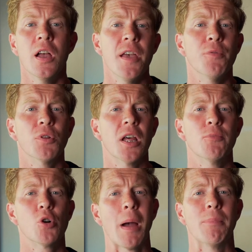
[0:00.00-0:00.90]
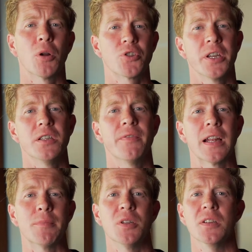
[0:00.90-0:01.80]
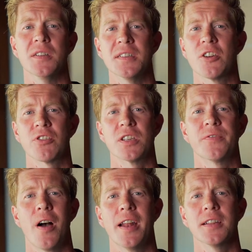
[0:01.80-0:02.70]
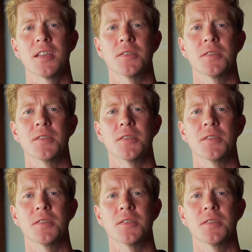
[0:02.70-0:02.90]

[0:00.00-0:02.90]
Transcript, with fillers: If you want to learn more about blockchain development and decentralized finance,